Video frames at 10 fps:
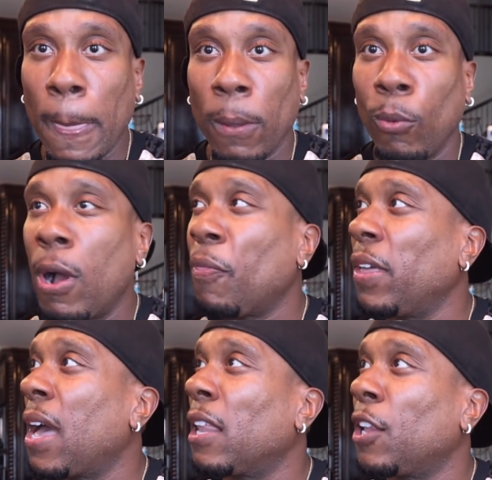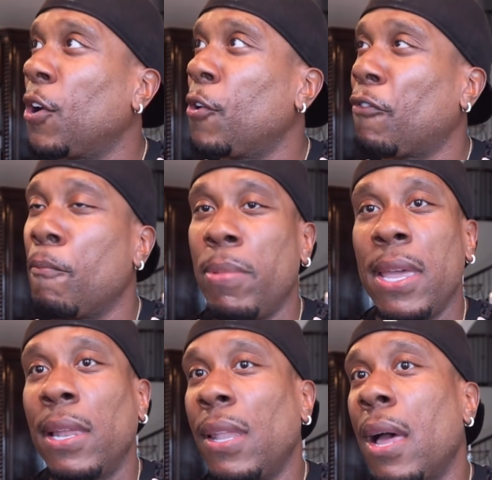But one thing I learned from
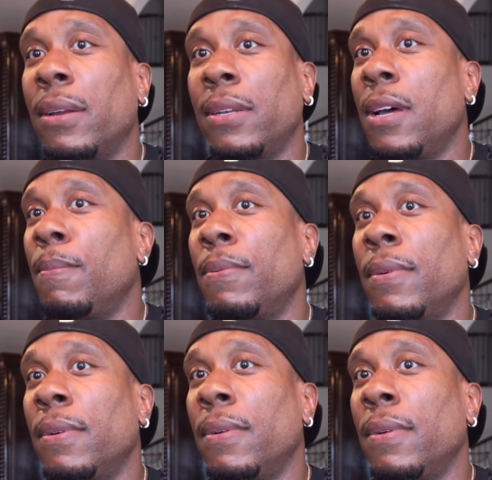being locked up